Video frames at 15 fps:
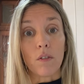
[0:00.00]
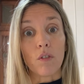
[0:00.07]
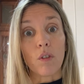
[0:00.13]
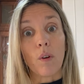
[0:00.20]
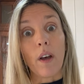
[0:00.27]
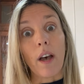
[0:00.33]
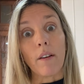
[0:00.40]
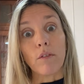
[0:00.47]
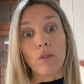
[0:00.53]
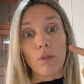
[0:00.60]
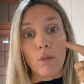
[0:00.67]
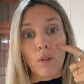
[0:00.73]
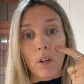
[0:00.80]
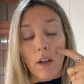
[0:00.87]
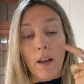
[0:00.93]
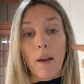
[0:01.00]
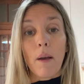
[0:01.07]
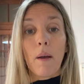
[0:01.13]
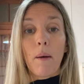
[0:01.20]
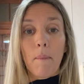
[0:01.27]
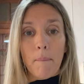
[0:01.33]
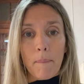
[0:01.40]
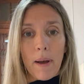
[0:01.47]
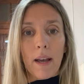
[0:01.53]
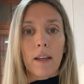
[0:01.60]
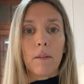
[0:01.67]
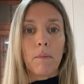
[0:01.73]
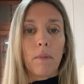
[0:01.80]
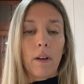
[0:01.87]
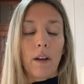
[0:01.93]
So I have to look
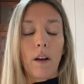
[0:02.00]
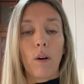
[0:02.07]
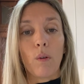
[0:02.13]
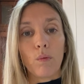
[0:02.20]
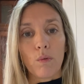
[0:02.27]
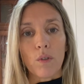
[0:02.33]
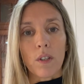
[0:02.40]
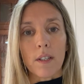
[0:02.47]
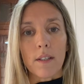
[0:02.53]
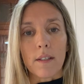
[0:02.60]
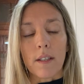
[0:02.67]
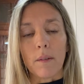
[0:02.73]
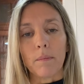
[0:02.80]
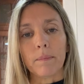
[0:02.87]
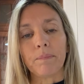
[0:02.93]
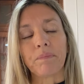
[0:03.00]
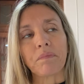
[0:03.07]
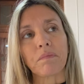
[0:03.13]
my own system